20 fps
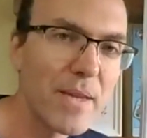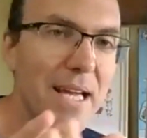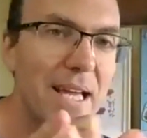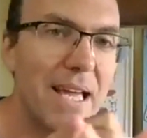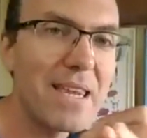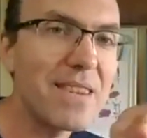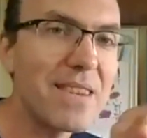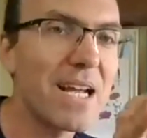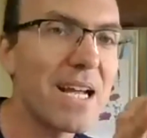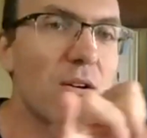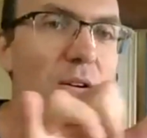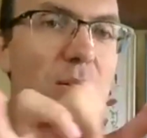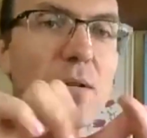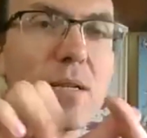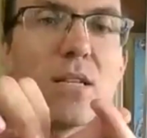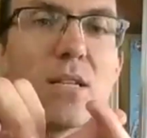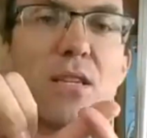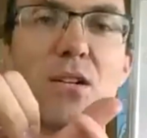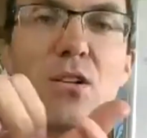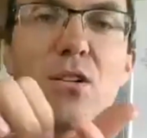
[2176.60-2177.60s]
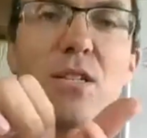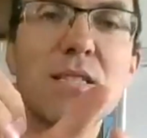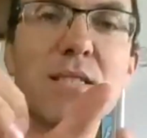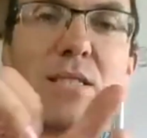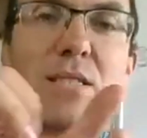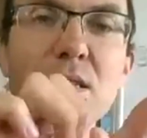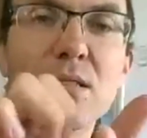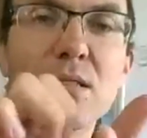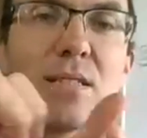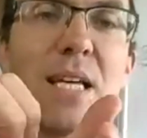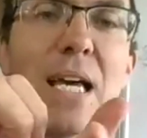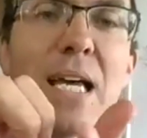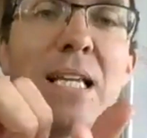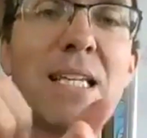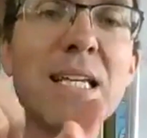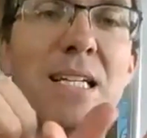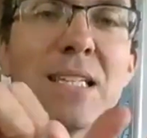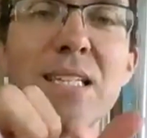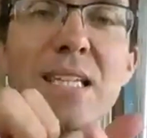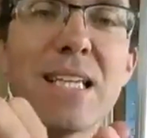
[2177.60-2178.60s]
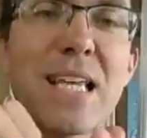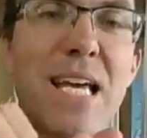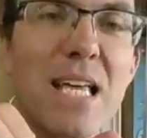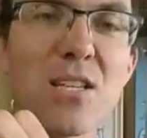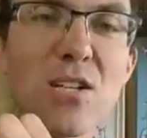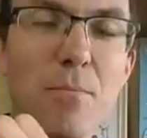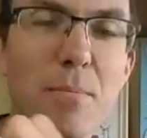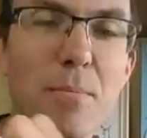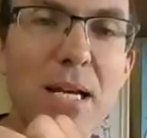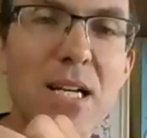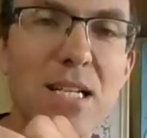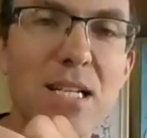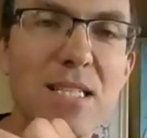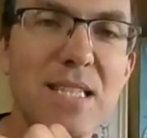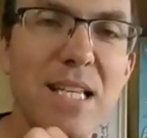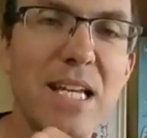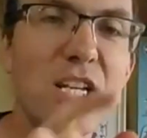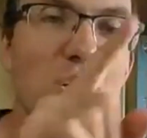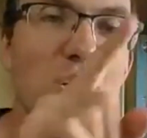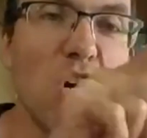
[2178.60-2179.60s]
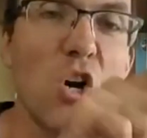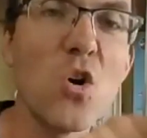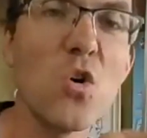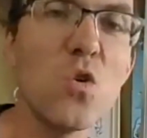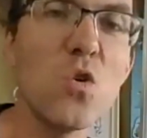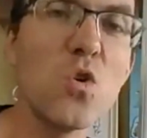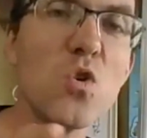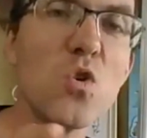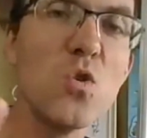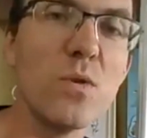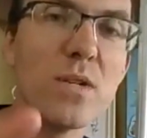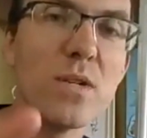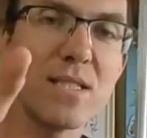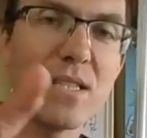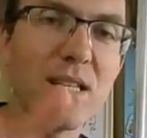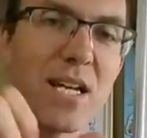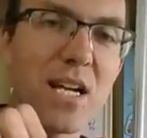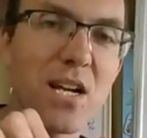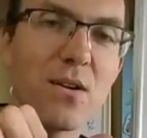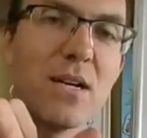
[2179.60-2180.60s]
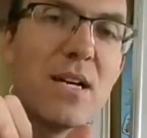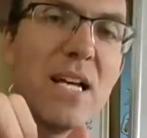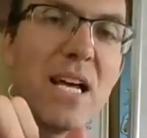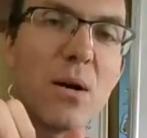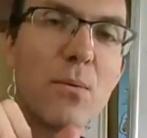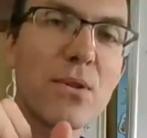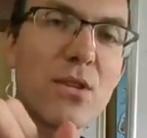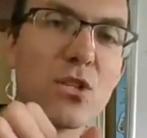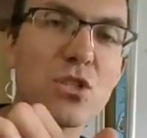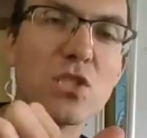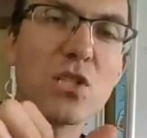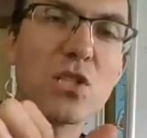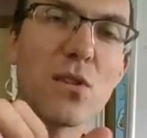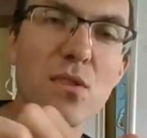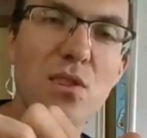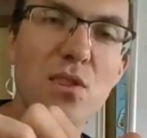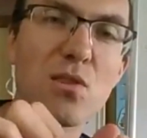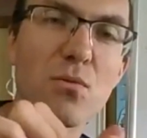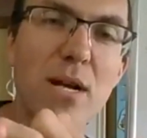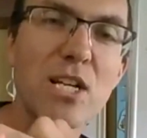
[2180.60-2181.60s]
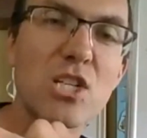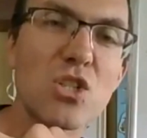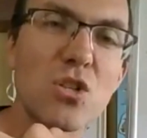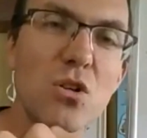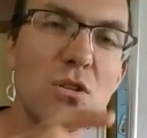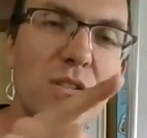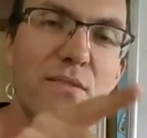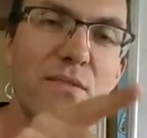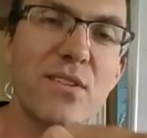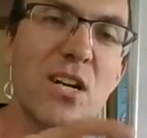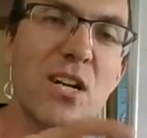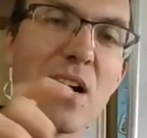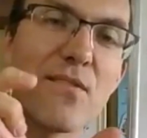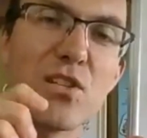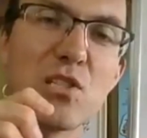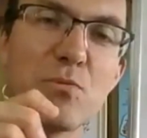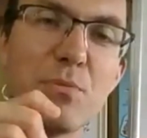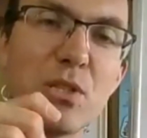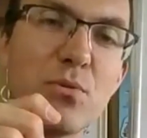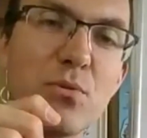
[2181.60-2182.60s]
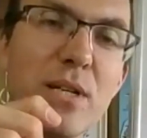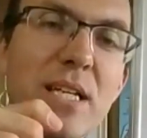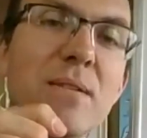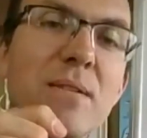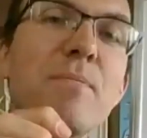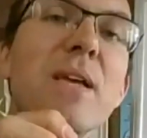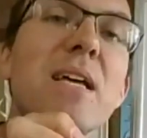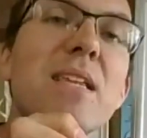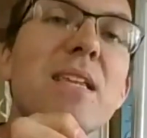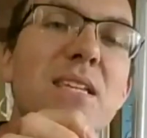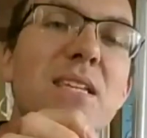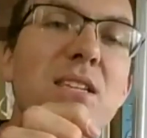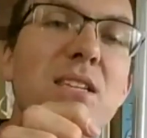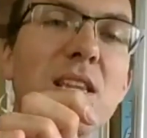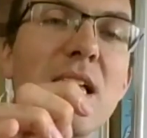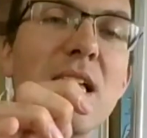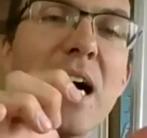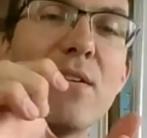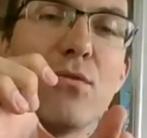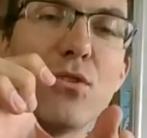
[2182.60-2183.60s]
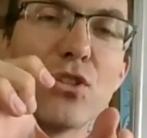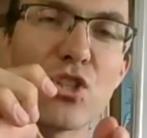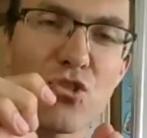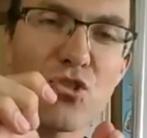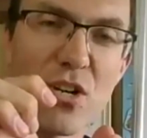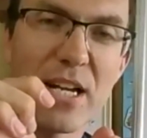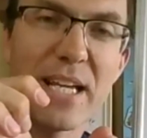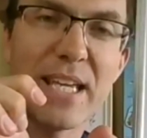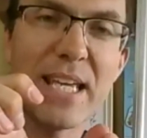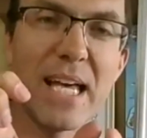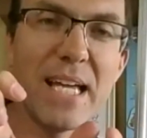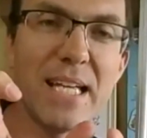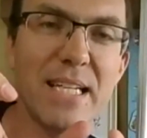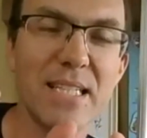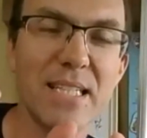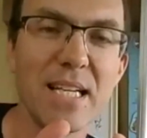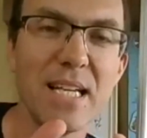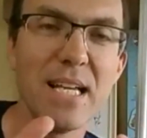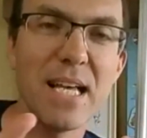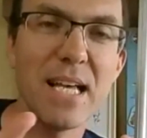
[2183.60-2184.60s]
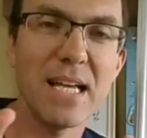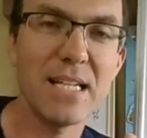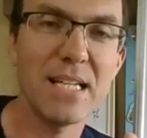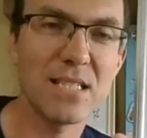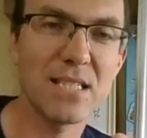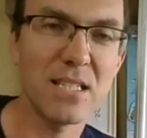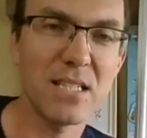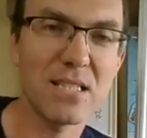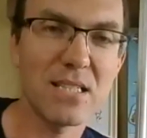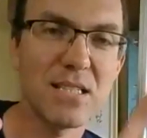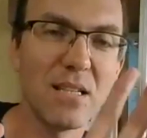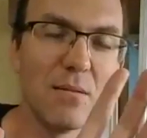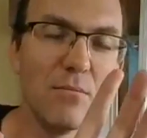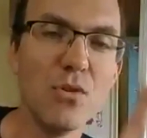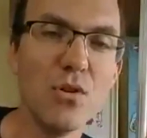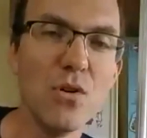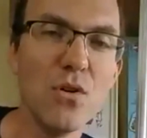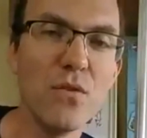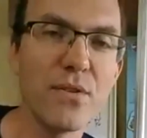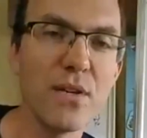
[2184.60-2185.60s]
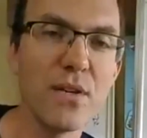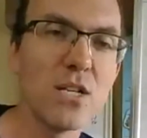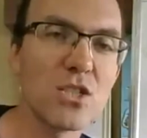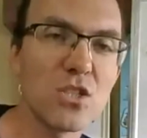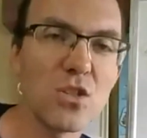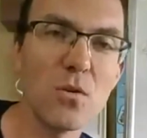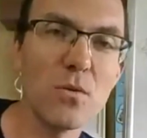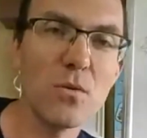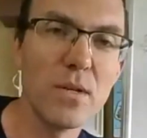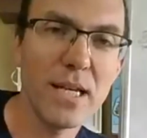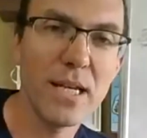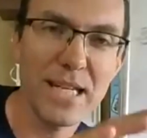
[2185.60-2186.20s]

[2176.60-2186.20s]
And they're still tailing together because they know who is there. When there's a certain threshold of coverage between, then the live will truncate and it's going to still move. So it